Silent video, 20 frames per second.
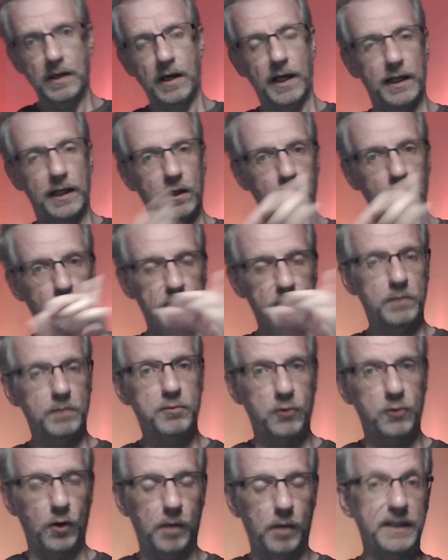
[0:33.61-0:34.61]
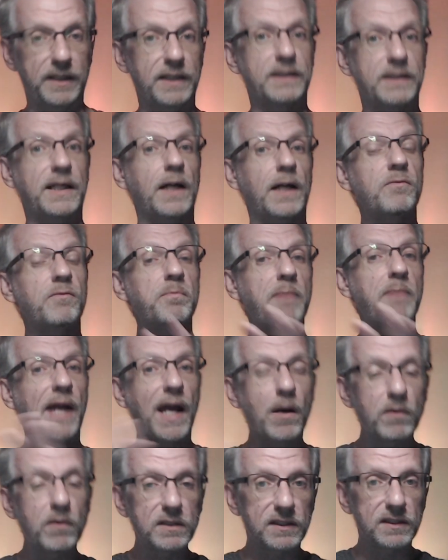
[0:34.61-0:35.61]
I load in a prop and it kind of
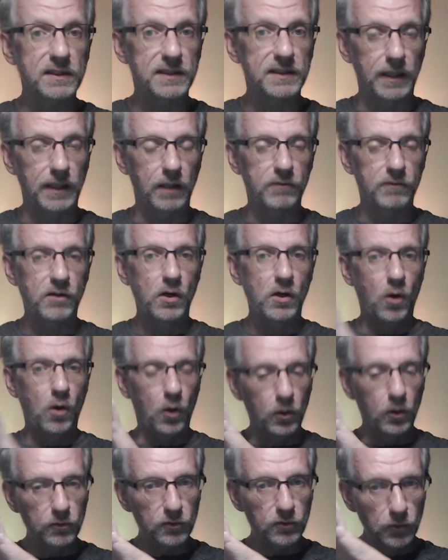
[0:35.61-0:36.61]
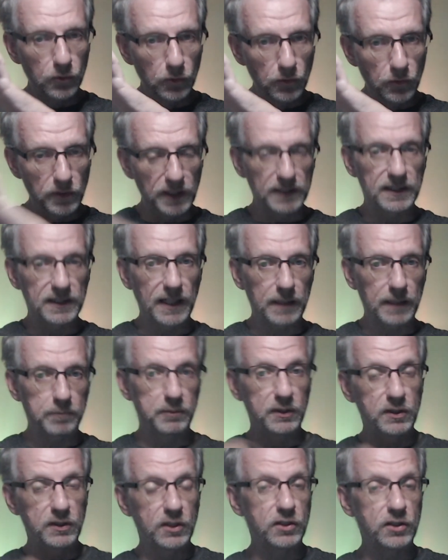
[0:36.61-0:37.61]
parents itself onto the exact
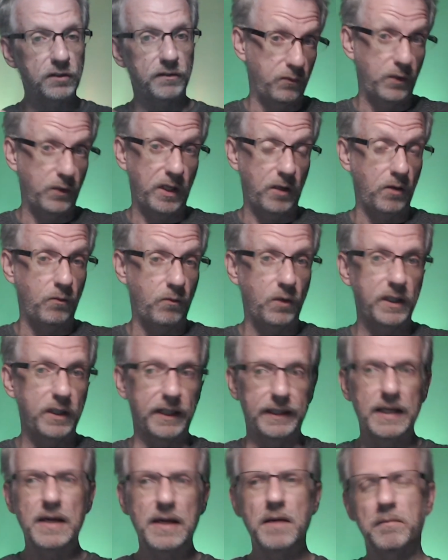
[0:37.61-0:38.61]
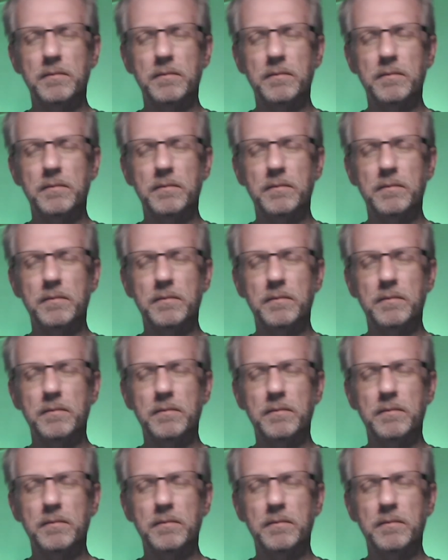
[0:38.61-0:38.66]
position where I want it.